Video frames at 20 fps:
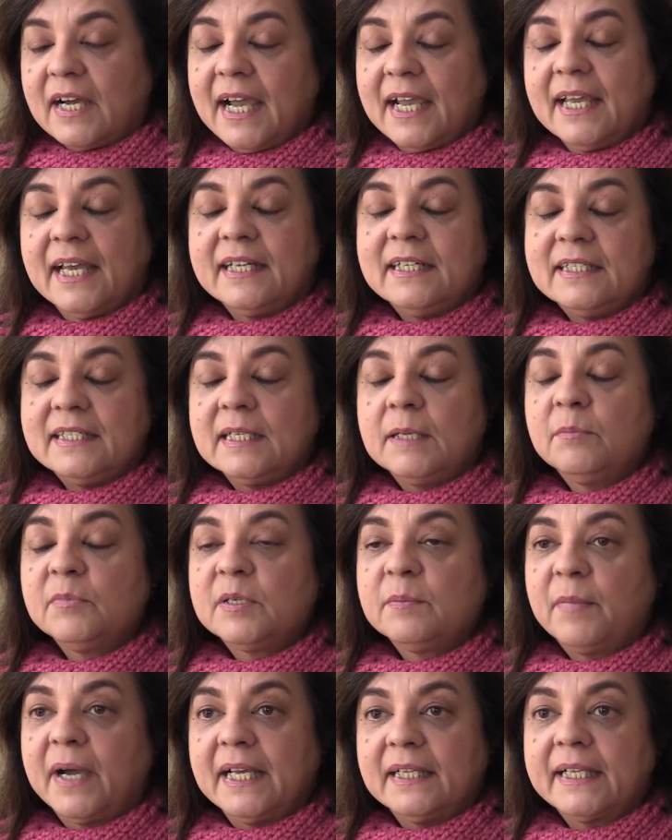I had
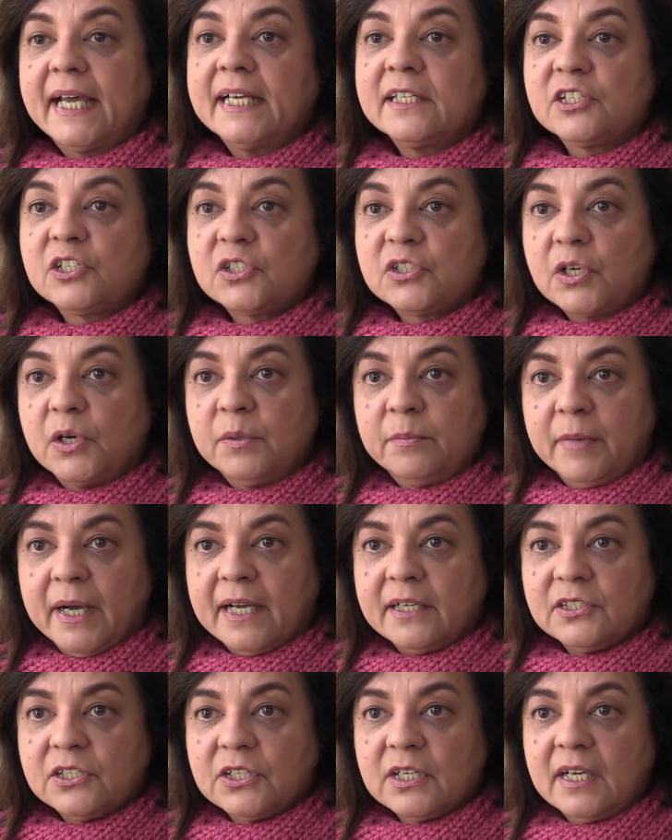dimmed my light so
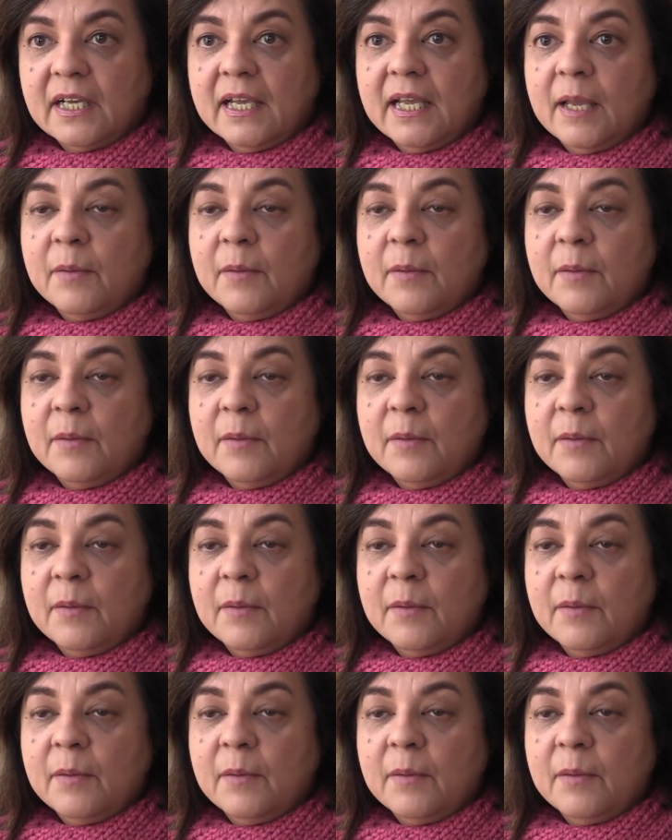much,